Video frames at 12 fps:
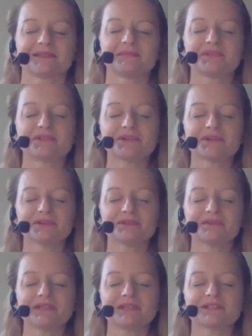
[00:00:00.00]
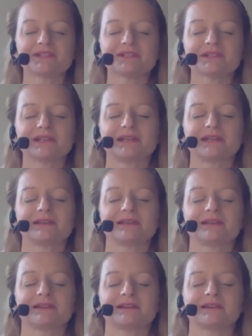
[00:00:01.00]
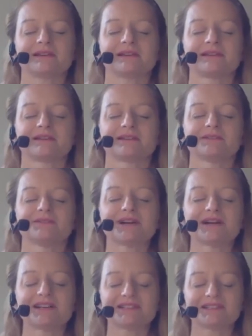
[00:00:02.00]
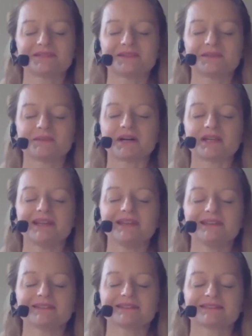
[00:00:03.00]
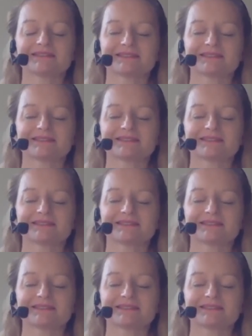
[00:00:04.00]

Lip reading: Observe internally the front of the body,